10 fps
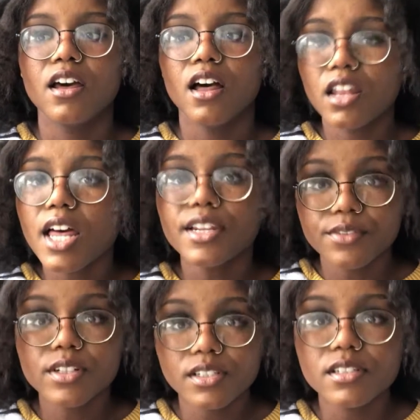a lot of
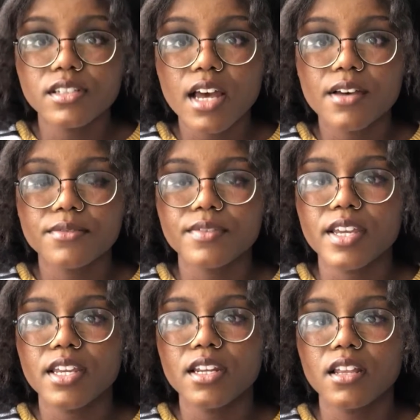good stuff
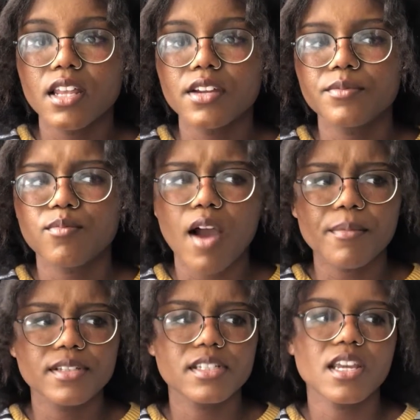and a lot of
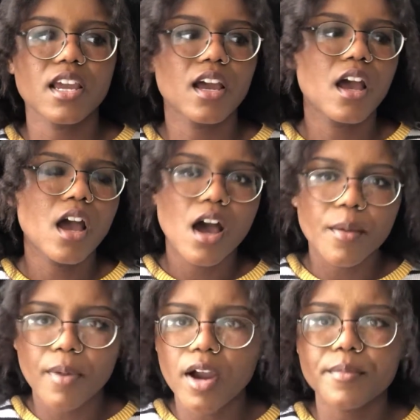promising
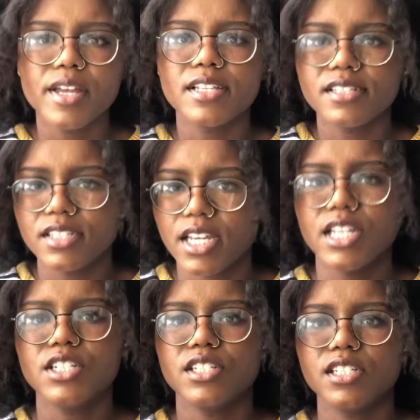apartments and
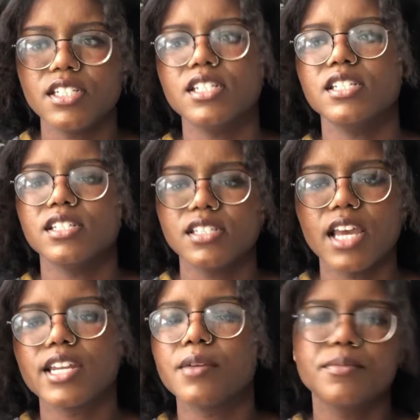agencies and
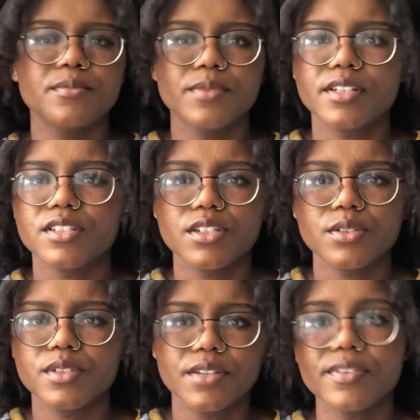sign up
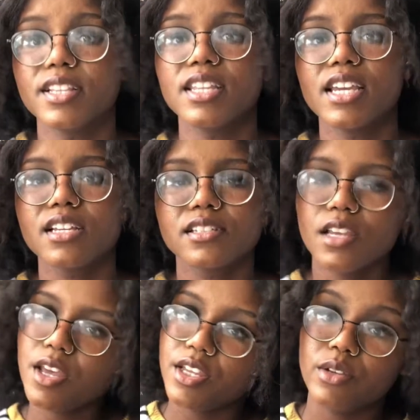to different things
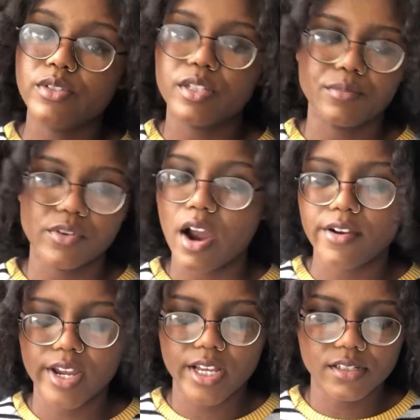using
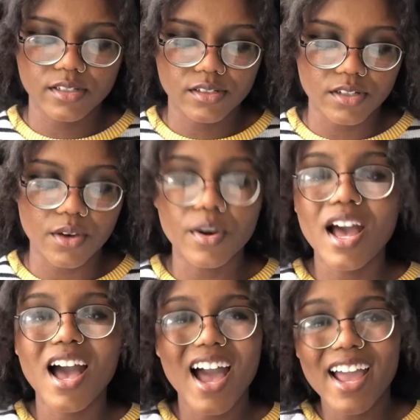Pararius. So
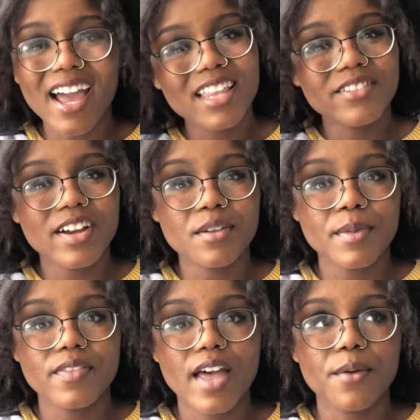I highly
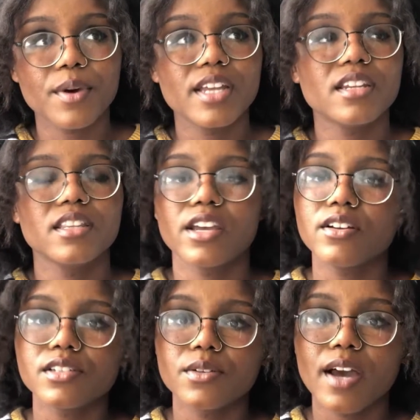recommend that one. They
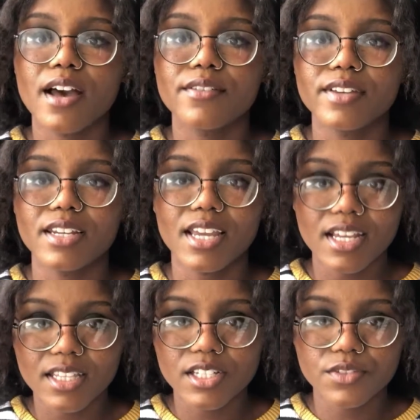also have an
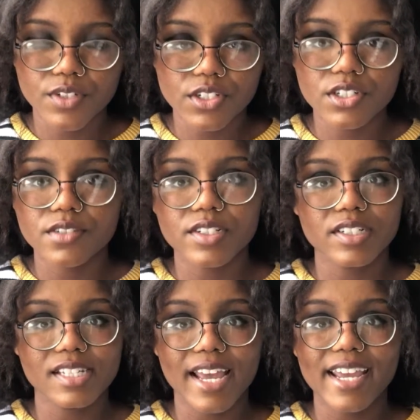English version of their
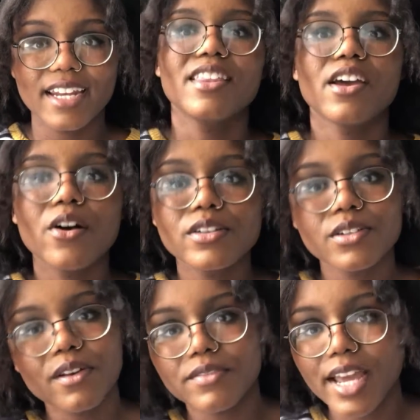site, and they also
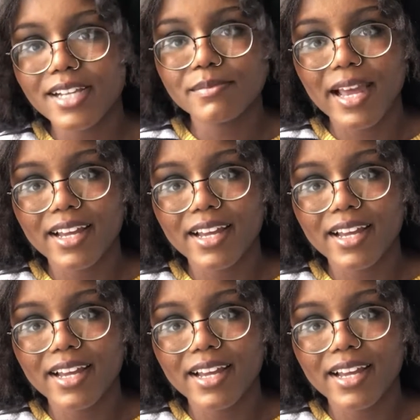have an expat